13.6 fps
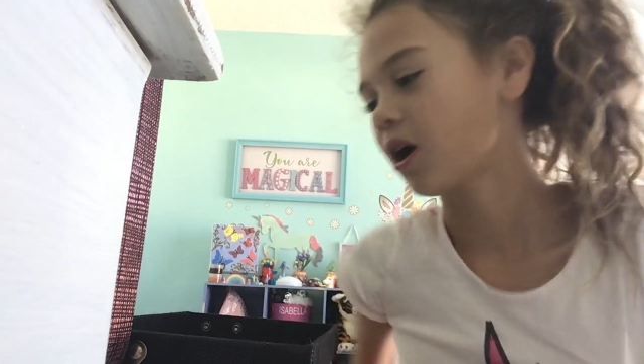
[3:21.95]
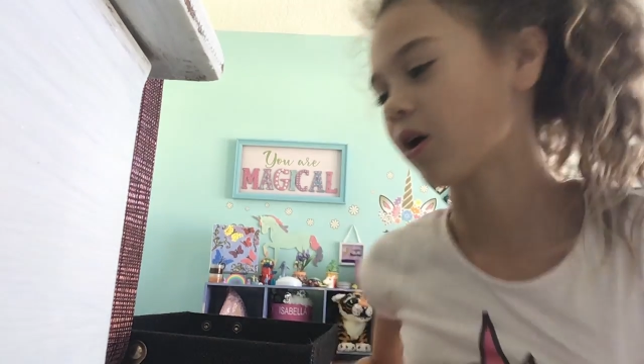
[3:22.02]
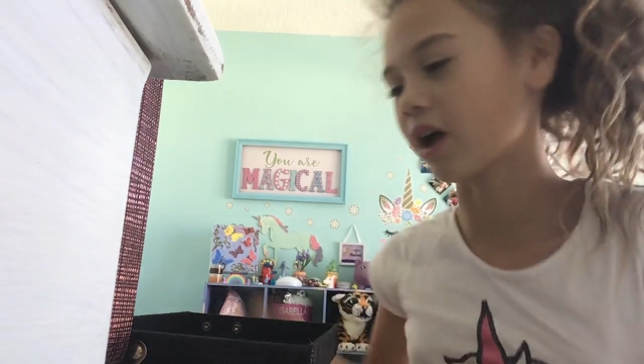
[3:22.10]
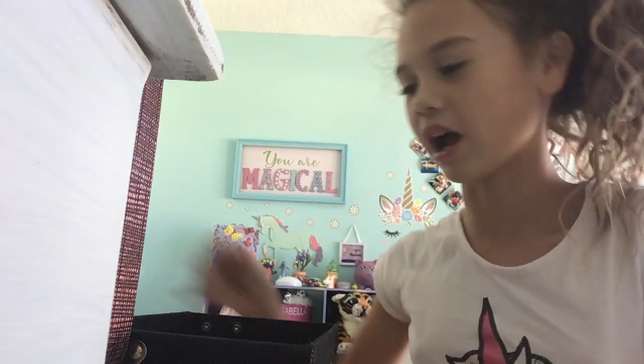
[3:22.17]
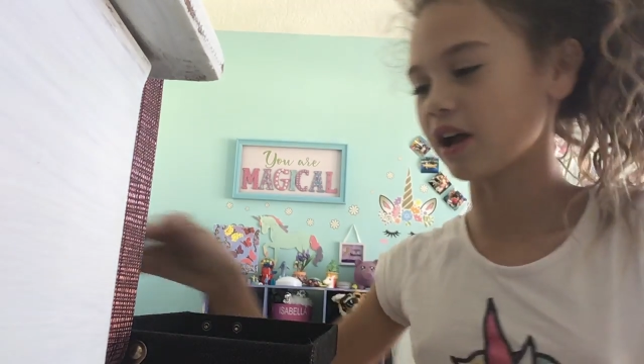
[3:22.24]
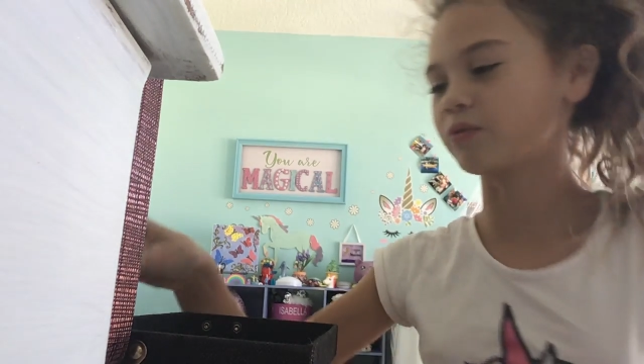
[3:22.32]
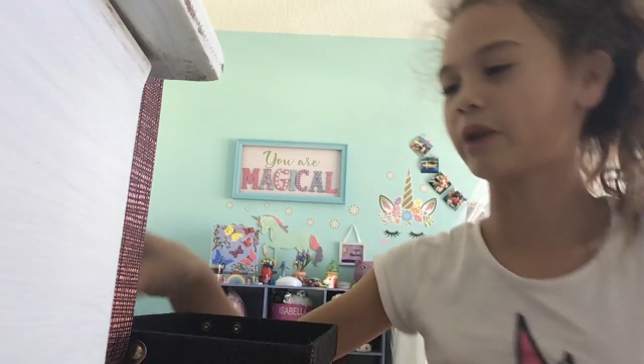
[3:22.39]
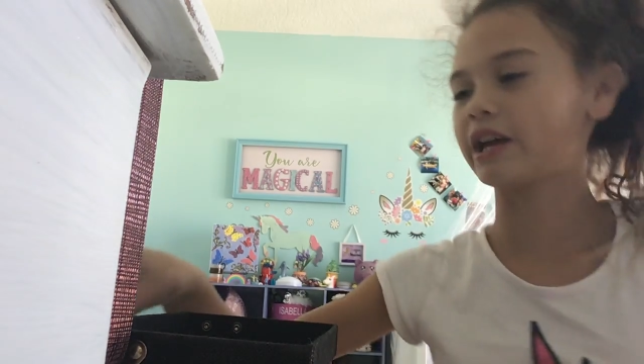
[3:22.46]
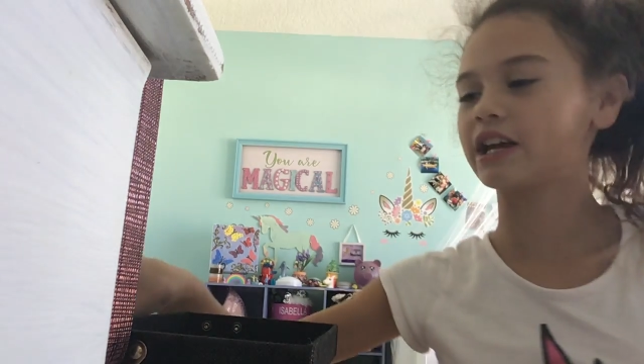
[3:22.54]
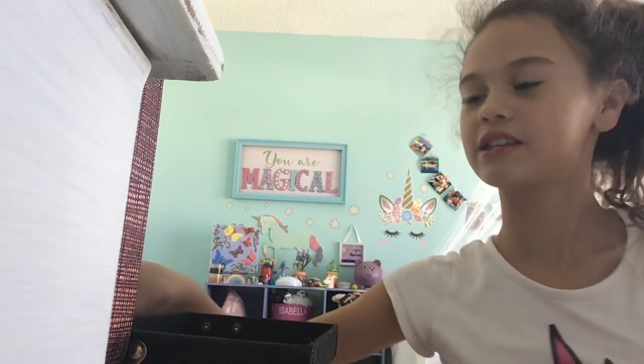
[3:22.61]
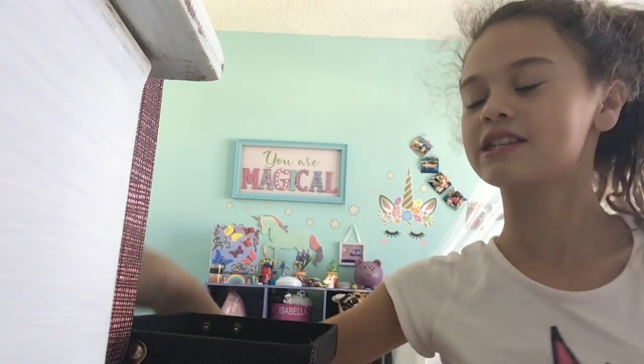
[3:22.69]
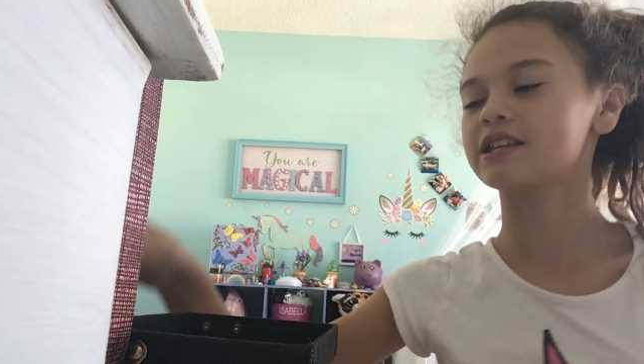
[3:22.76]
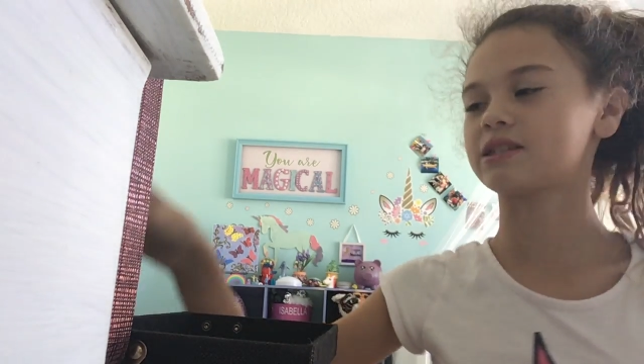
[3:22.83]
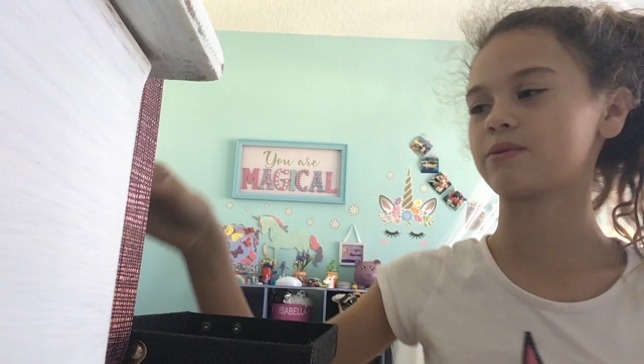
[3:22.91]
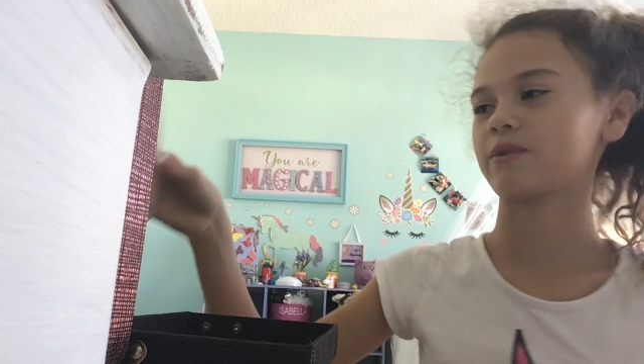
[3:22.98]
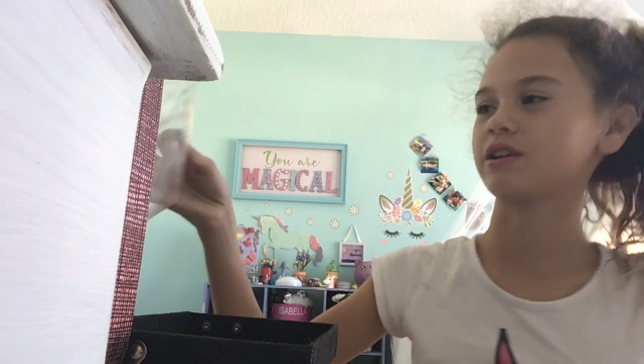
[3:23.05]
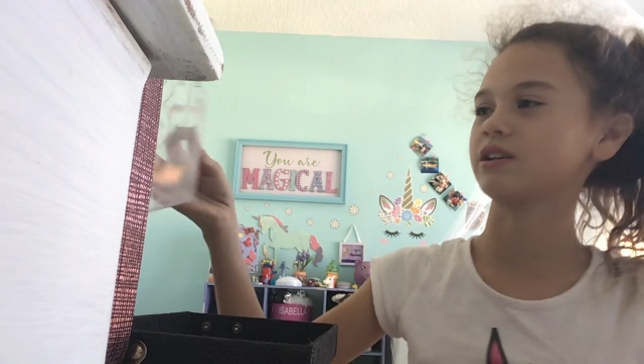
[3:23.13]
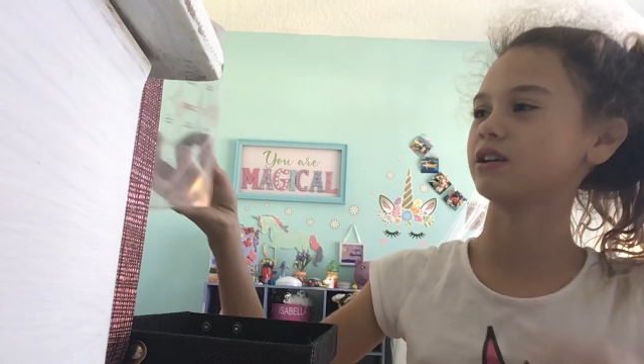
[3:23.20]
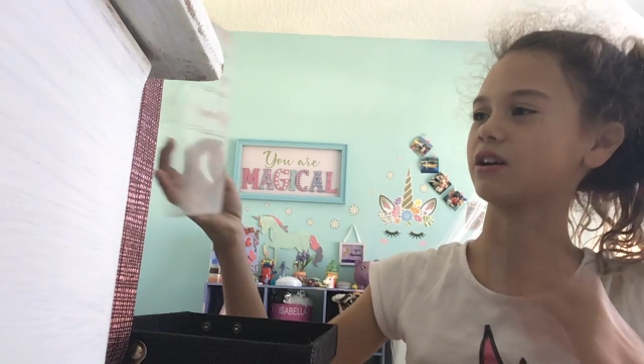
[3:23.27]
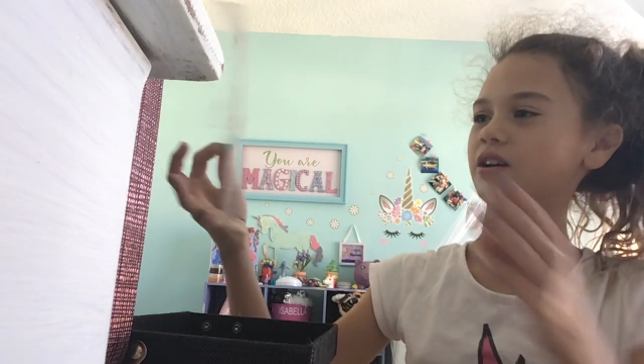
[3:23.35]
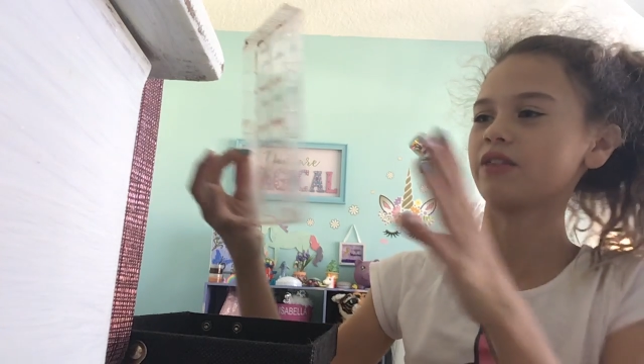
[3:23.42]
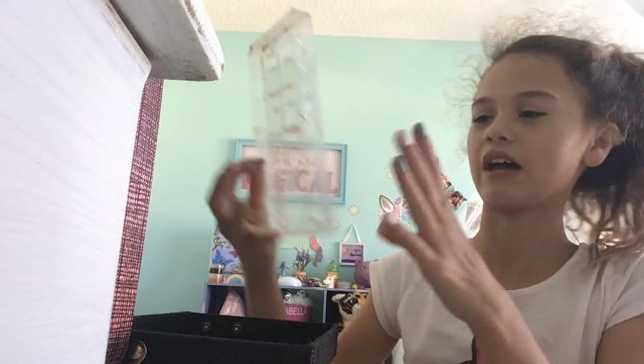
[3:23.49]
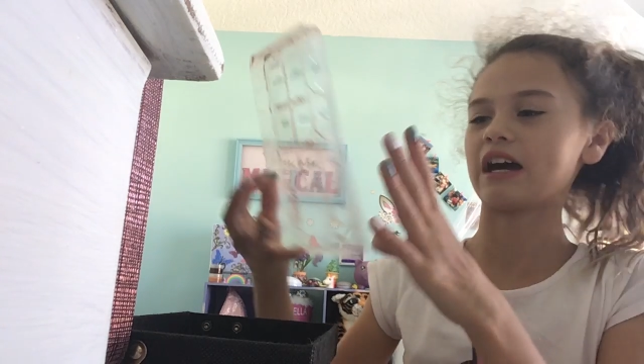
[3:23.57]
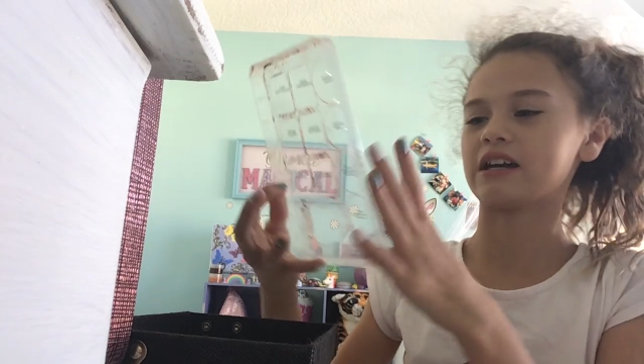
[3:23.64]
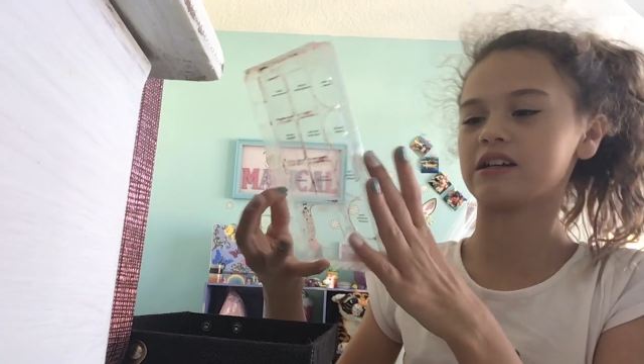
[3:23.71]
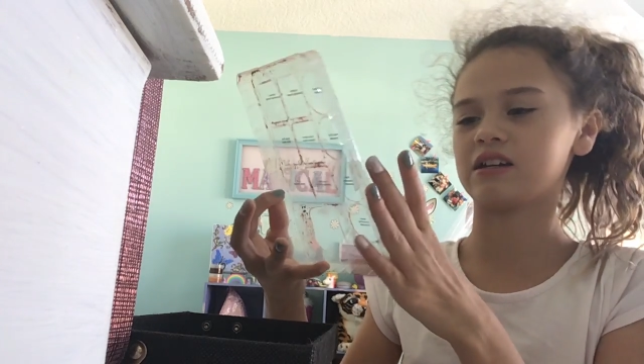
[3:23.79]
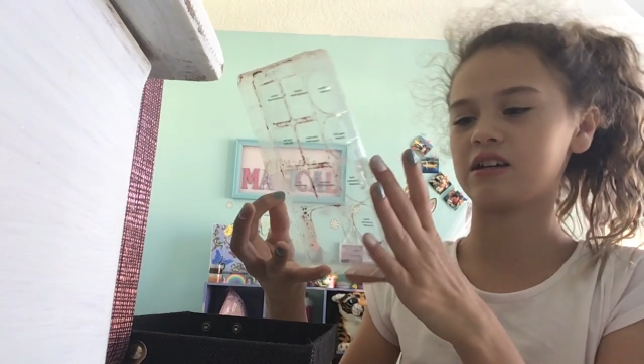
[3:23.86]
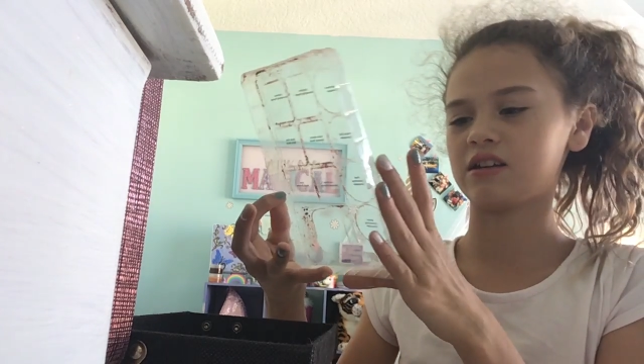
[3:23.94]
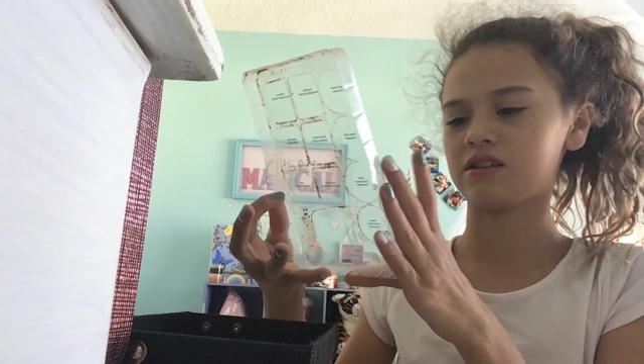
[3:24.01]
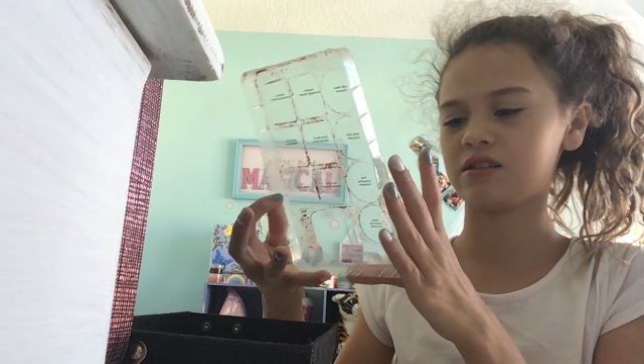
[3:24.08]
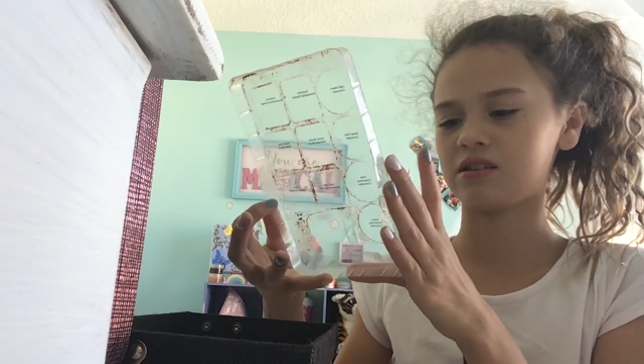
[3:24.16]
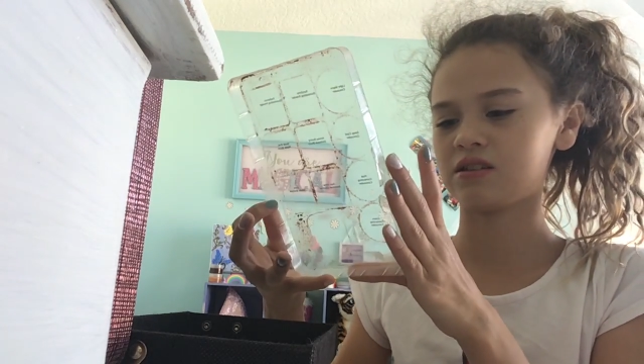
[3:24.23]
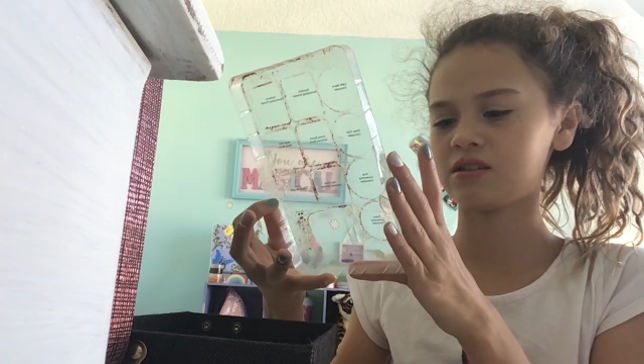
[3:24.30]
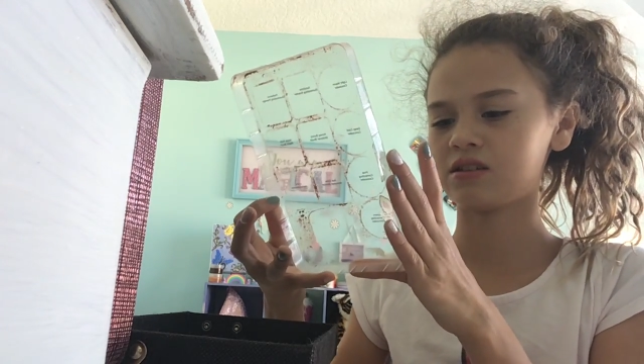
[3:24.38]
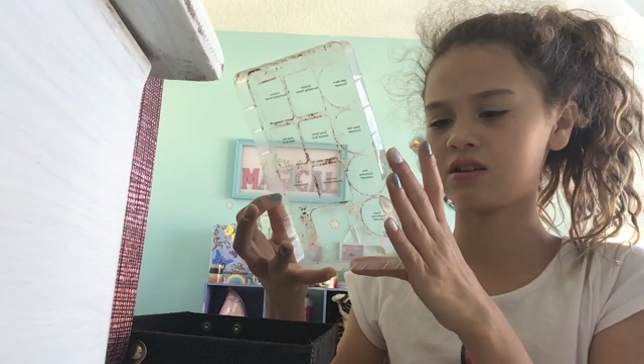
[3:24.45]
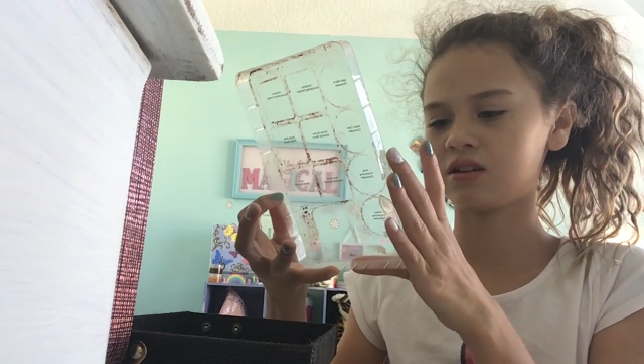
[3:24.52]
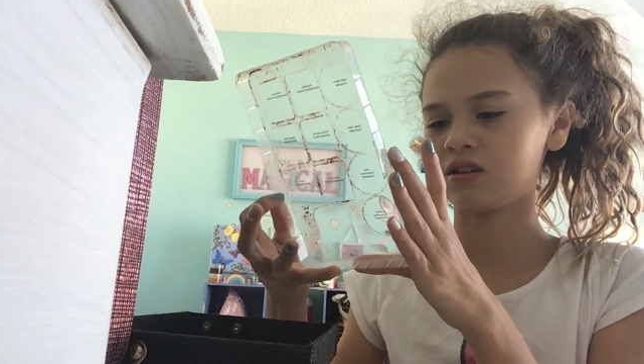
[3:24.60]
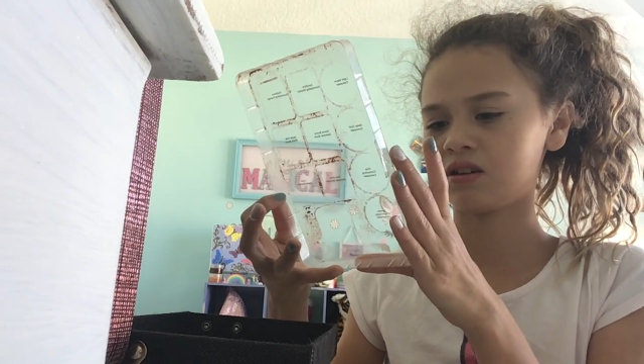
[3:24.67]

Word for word: Okay, wait, it says it right here. That is.